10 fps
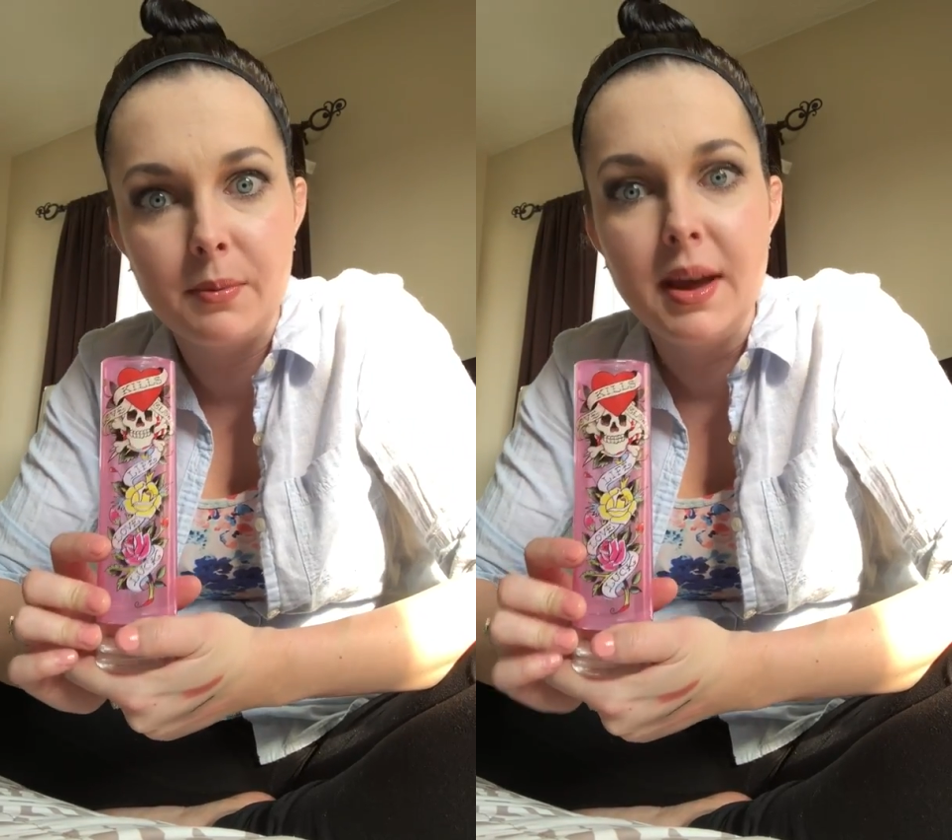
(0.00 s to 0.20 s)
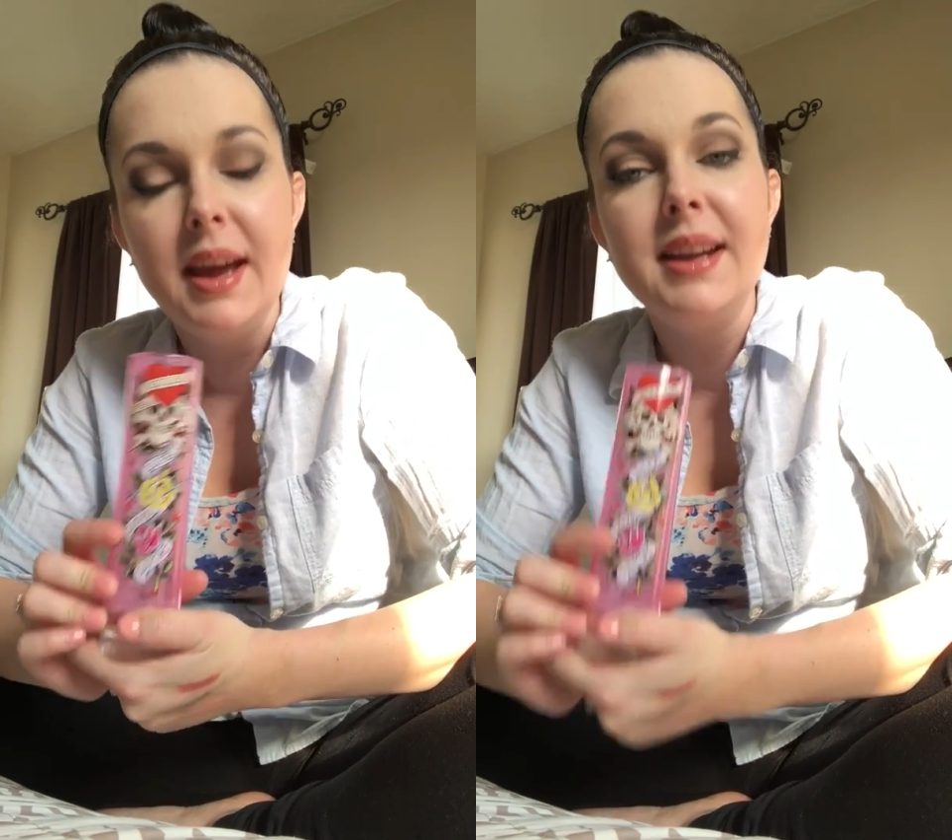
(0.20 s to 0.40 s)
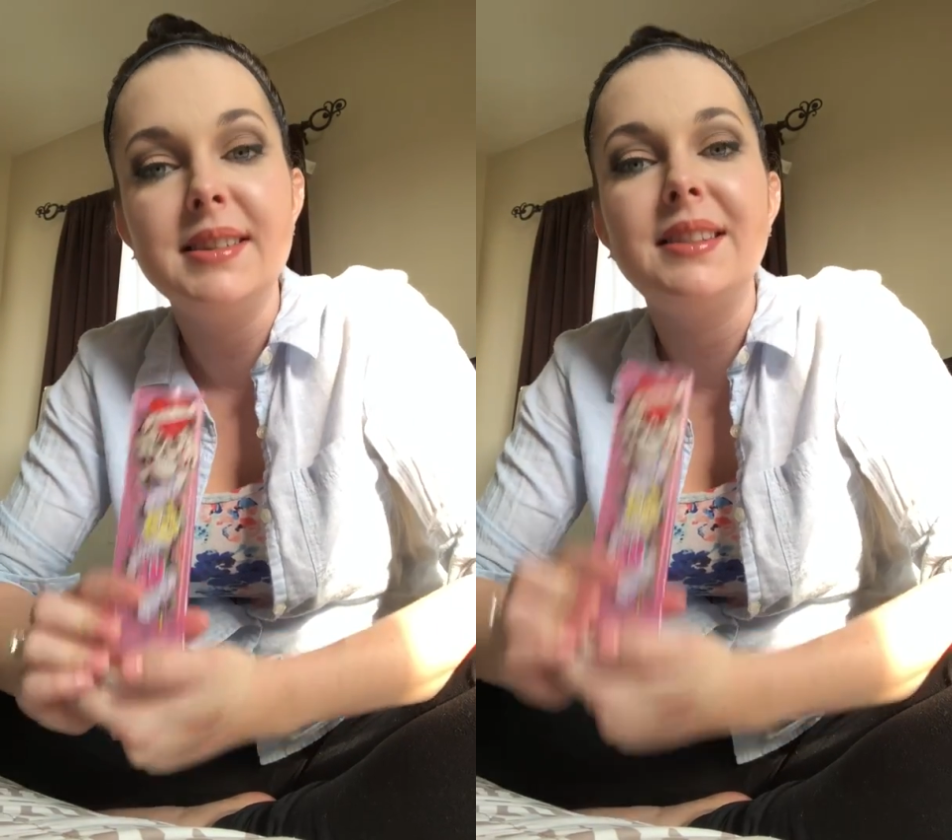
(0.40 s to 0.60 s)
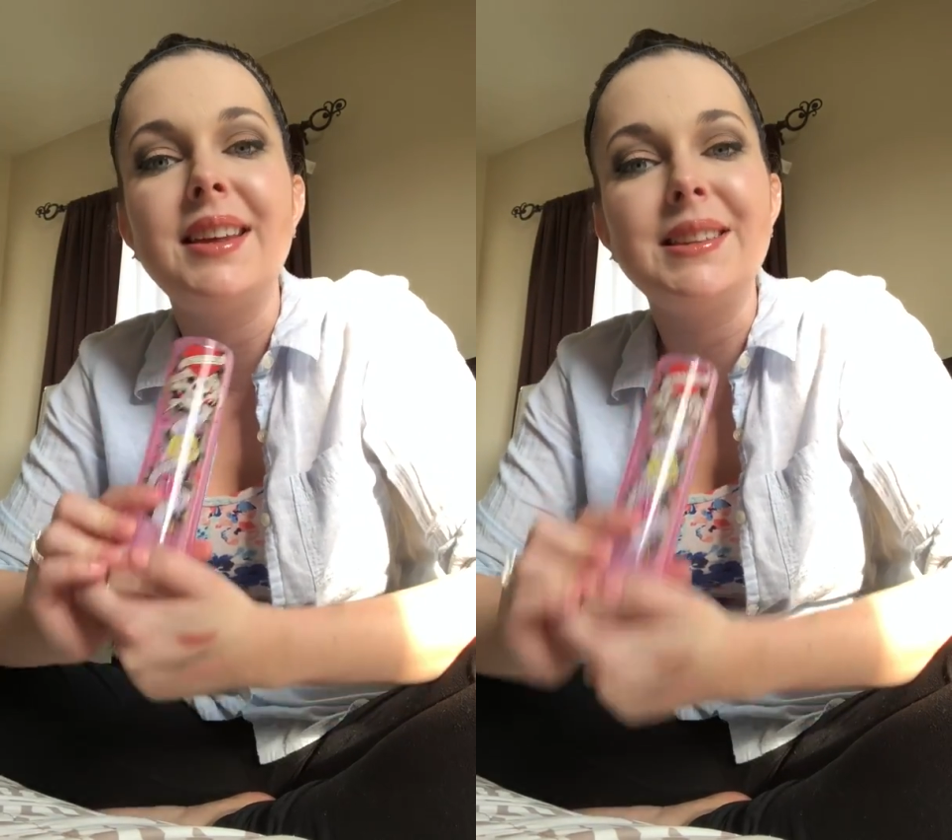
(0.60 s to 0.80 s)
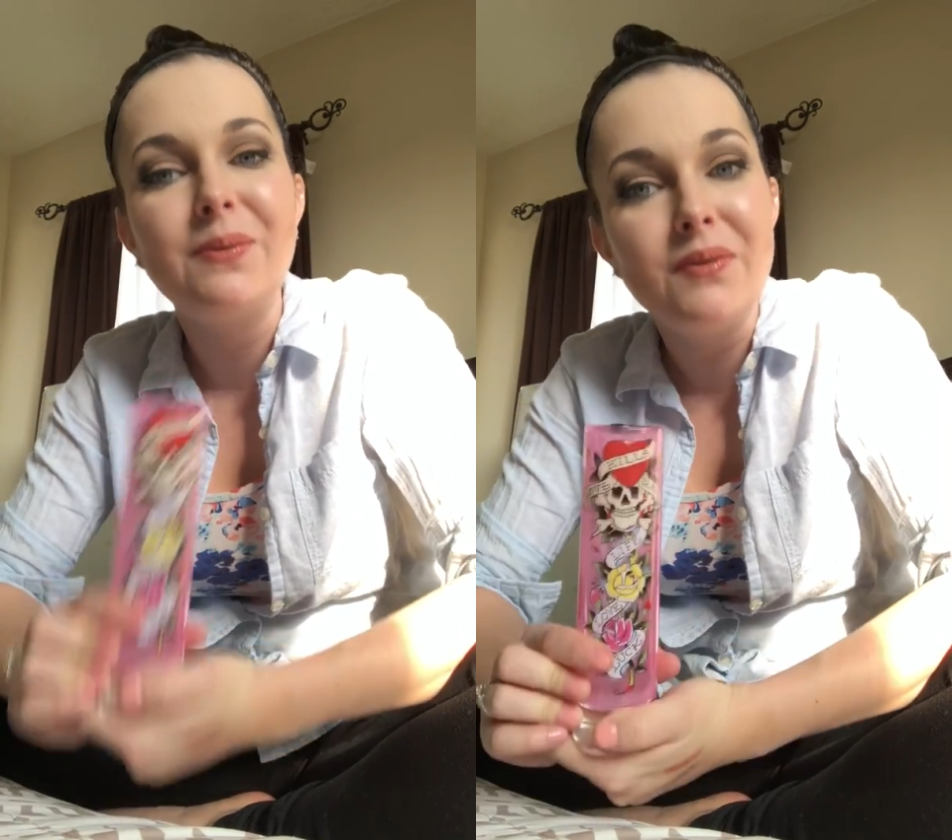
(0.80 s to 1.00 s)
And I said,
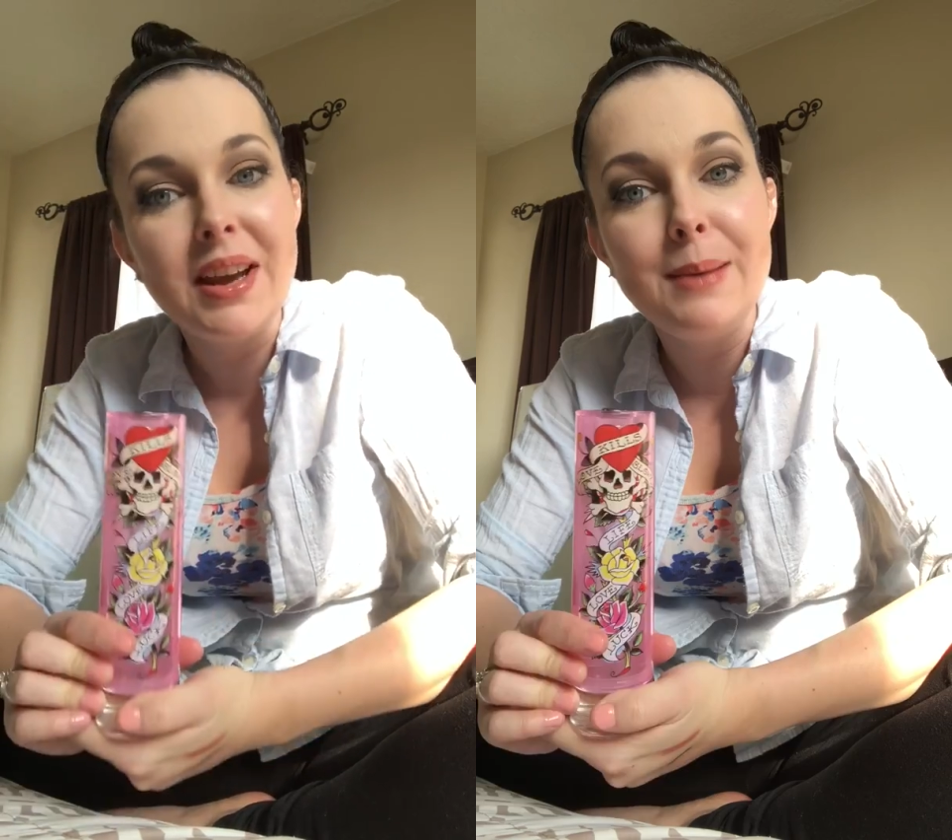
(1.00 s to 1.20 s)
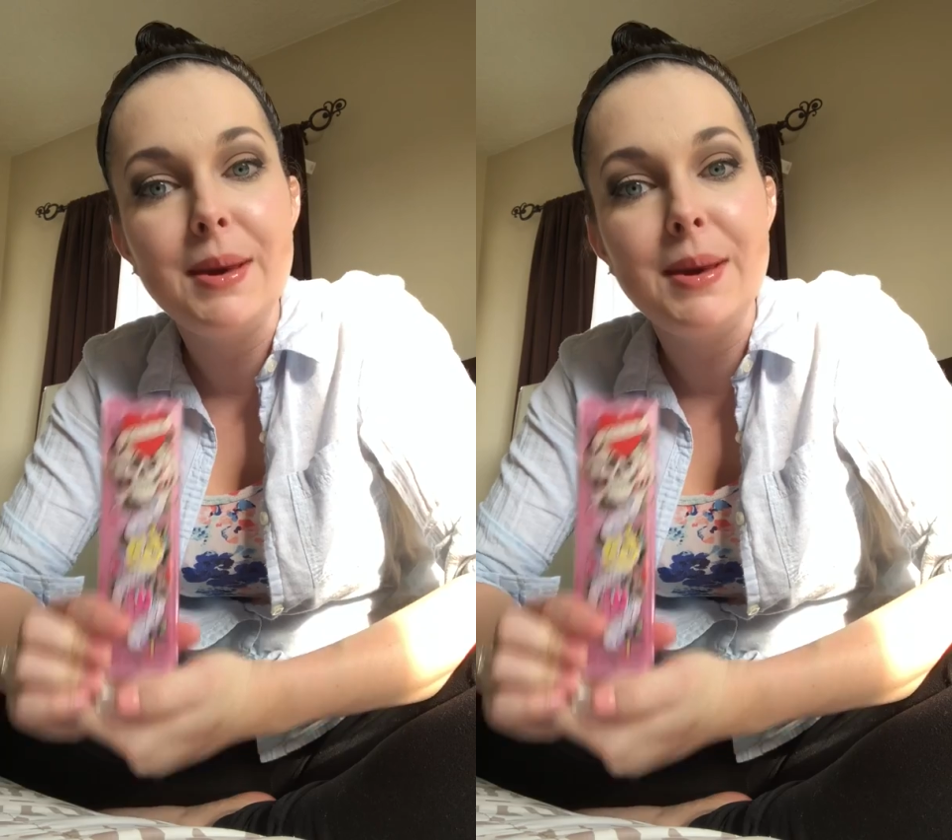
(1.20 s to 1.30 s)
that's funny,